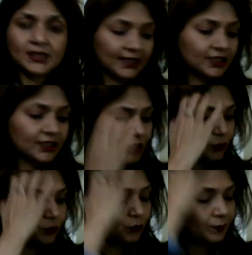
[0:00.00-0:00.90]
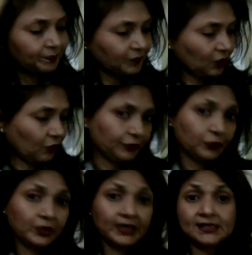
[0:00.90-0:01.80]
92 of
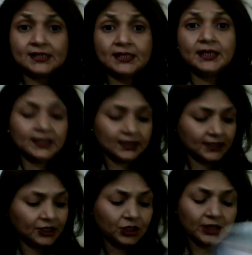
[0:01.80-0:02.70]
your Nelson English,